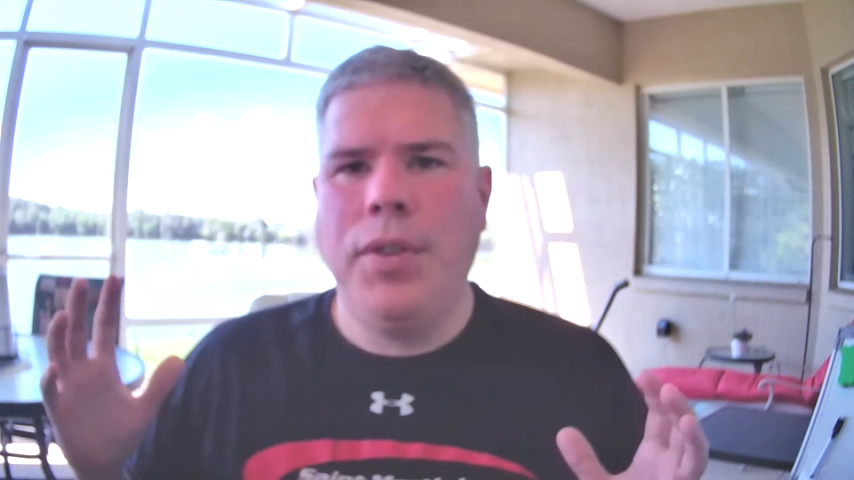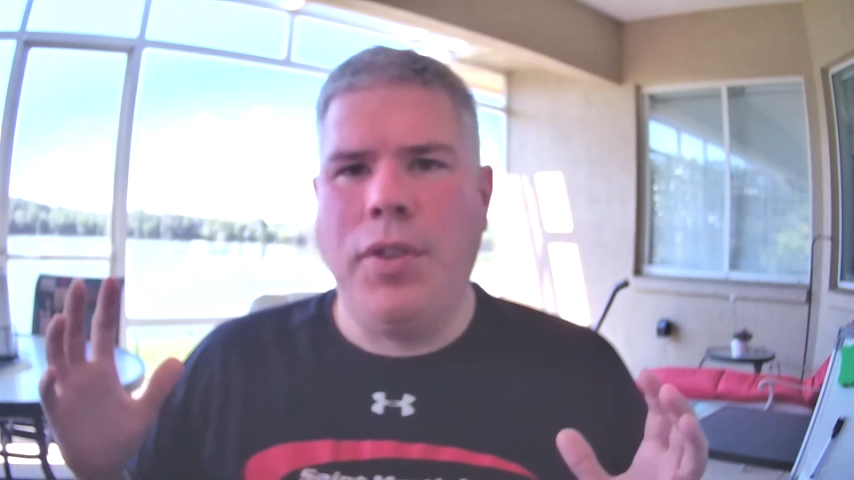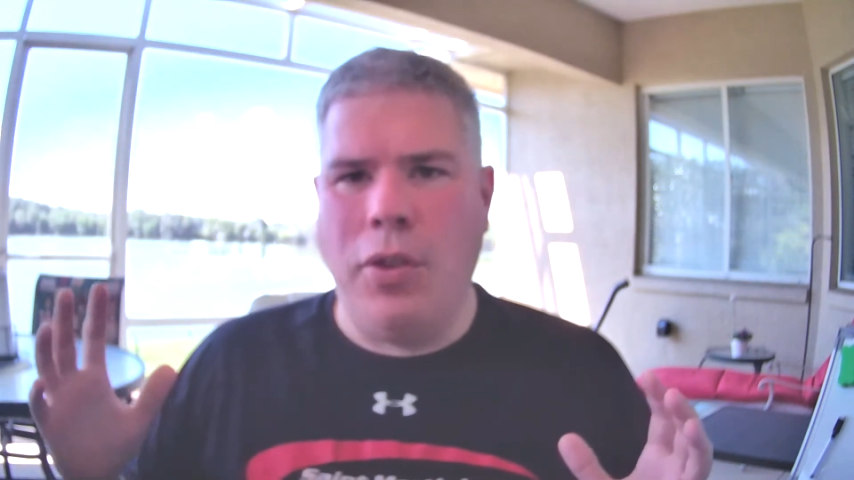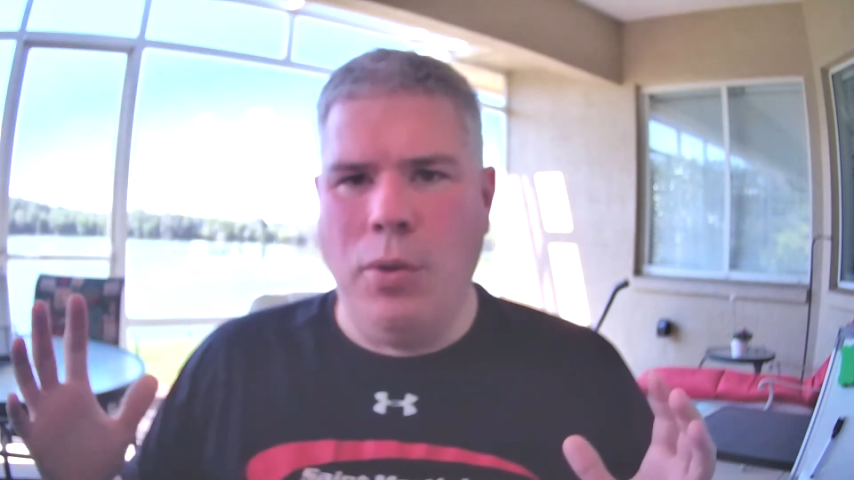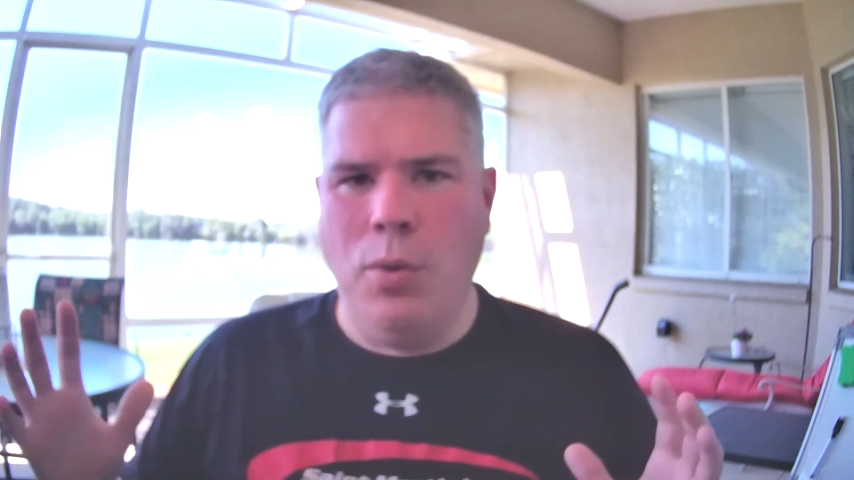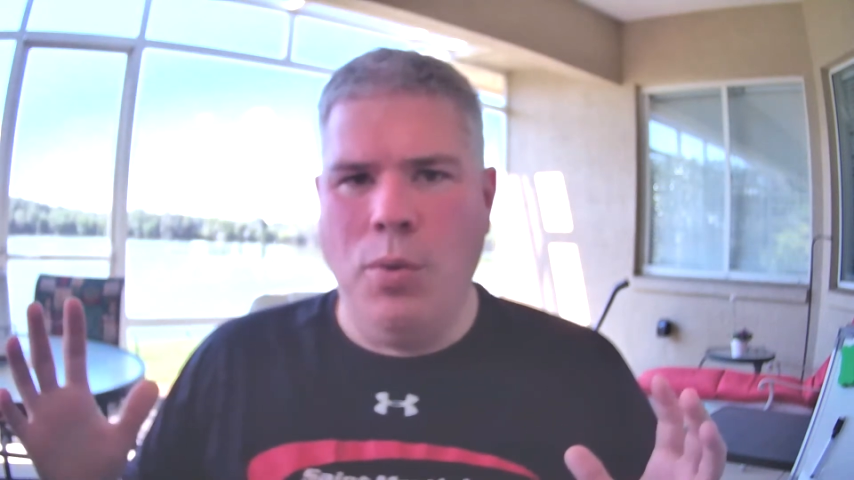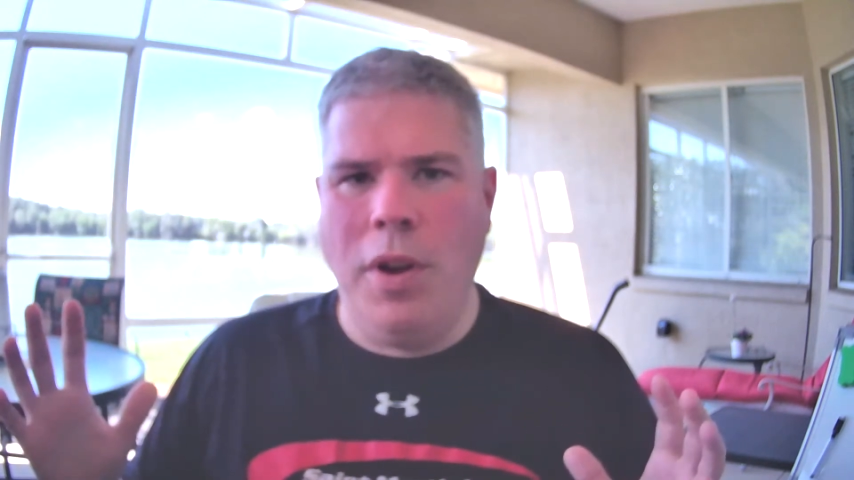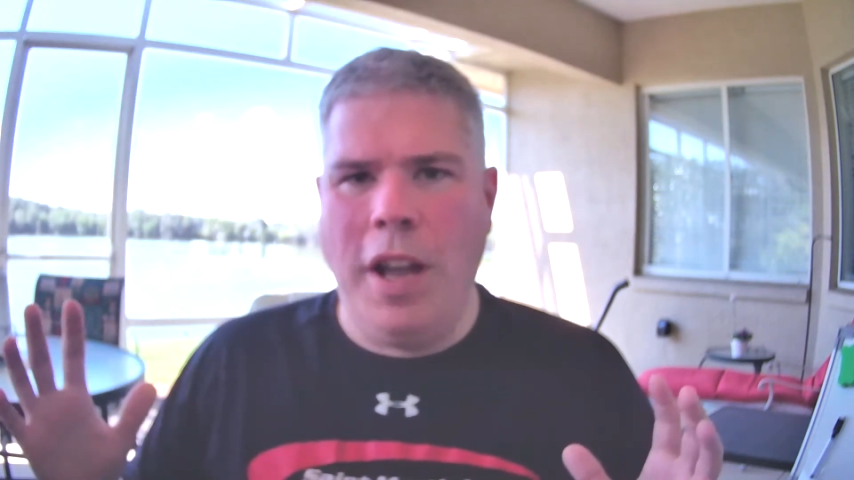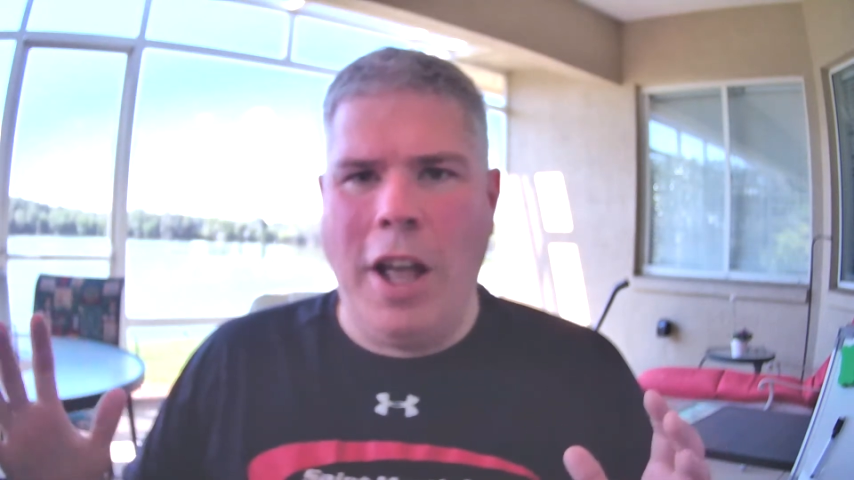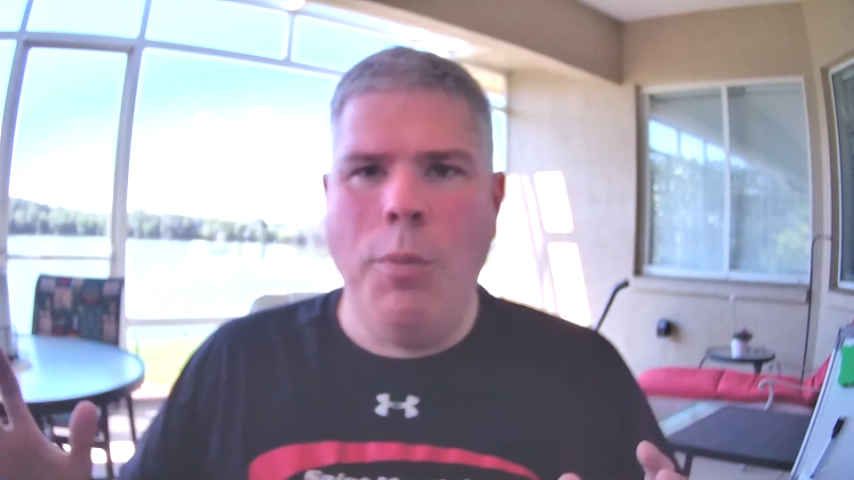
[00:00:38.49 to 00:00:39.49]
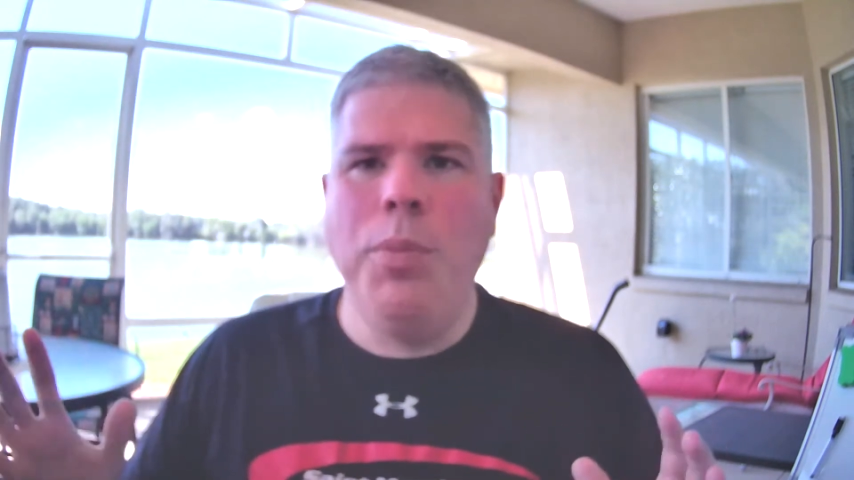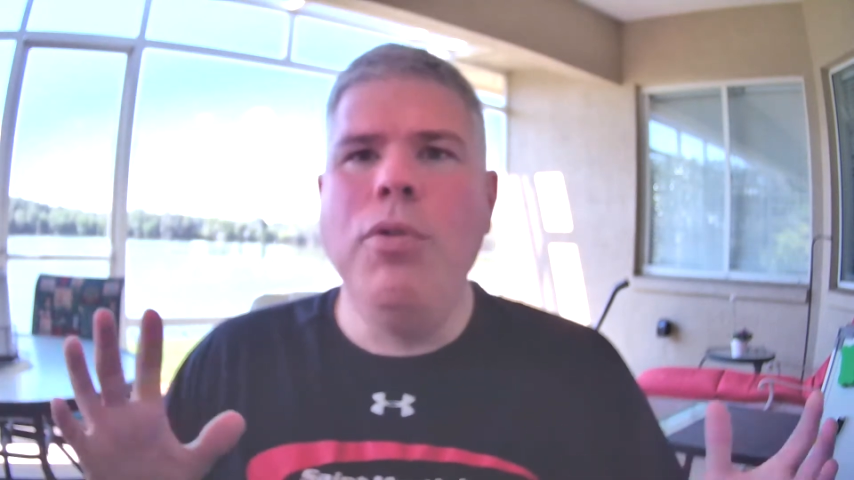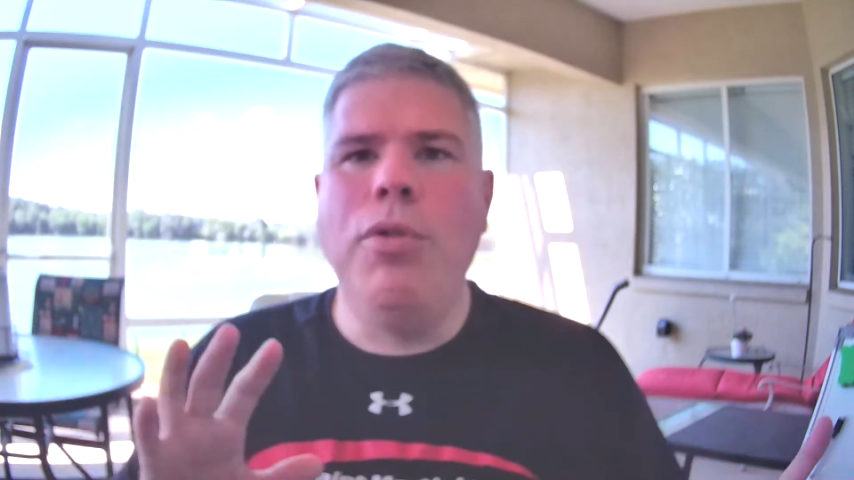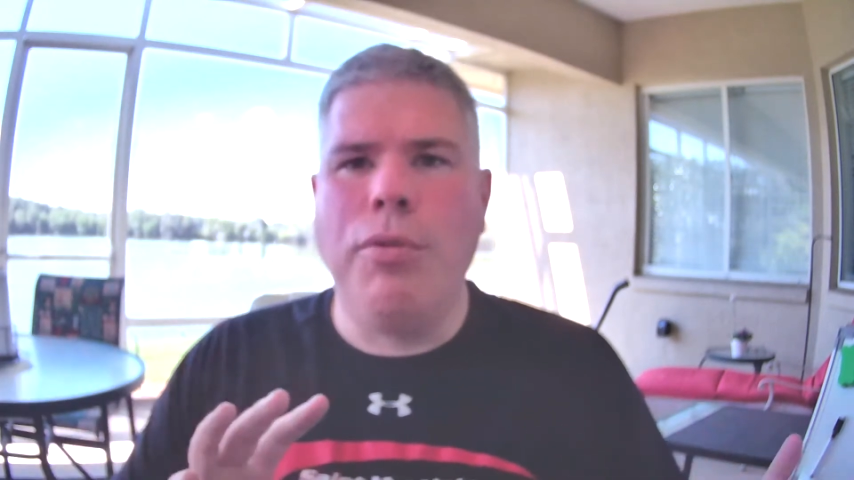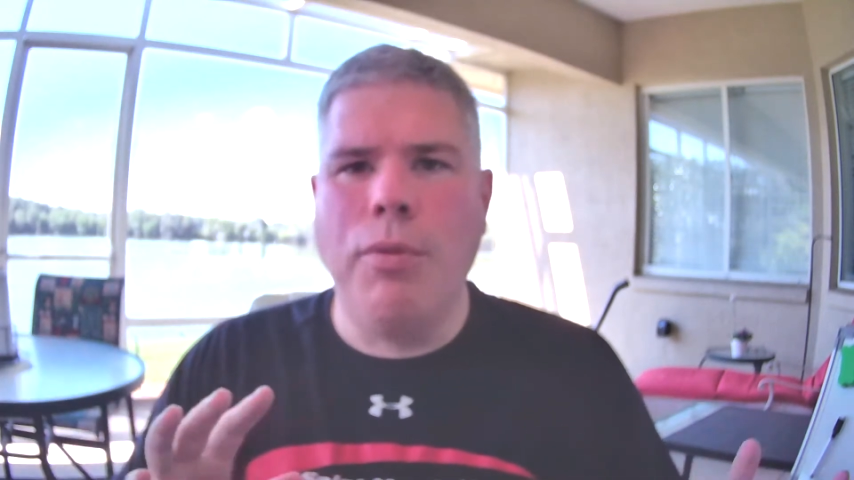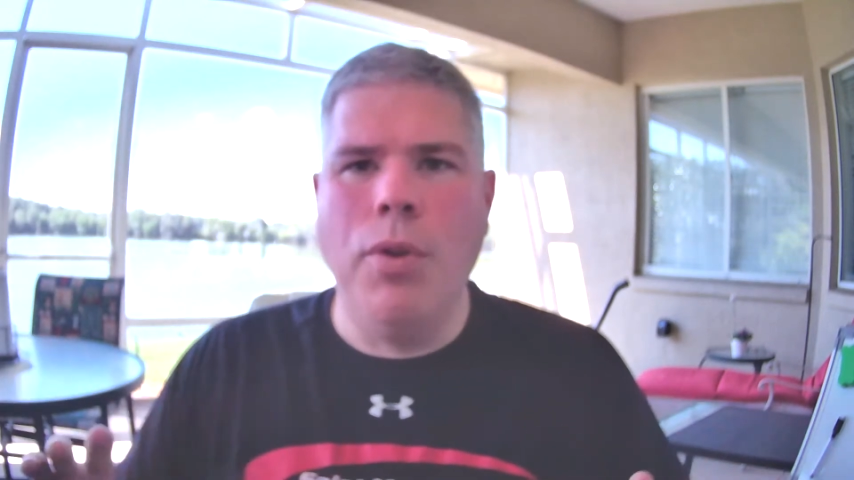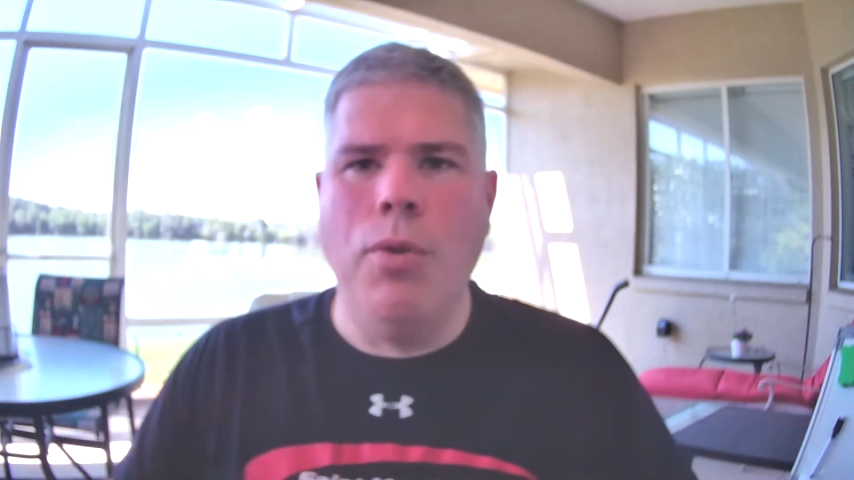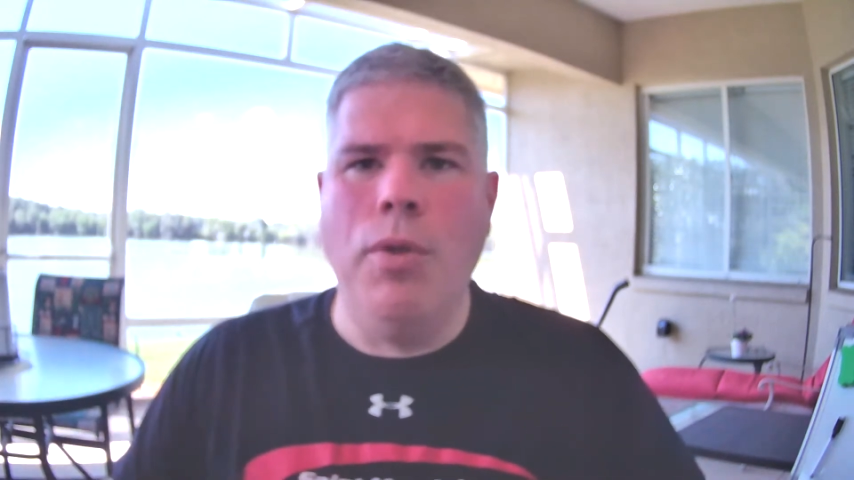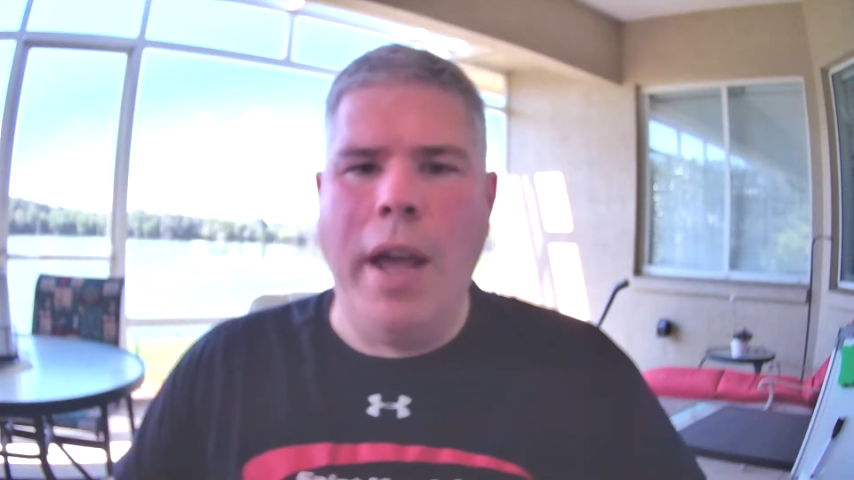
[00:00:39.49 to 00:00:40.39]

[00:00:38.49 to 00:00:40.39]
to help you through